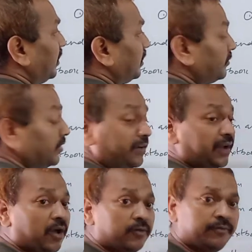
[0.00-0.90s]
Children,
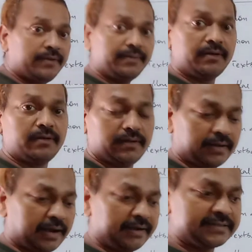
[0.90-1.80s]
now we will
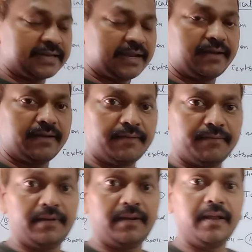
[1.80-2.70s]

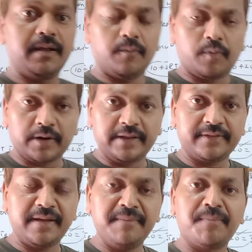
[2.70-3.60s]
understand what is
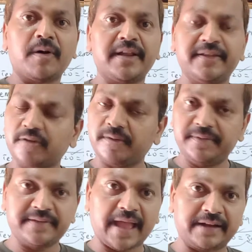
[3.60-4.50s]
the importance of
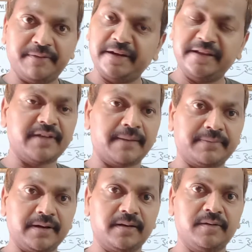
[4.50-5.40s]
this activity in
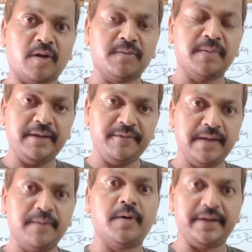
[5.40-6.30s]
chapter. Normally we
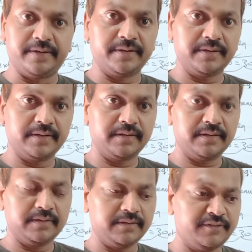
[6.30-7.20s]
avoid
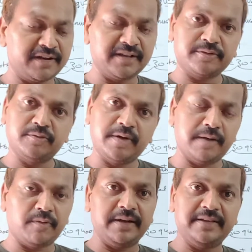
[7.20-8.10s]
General student avoid this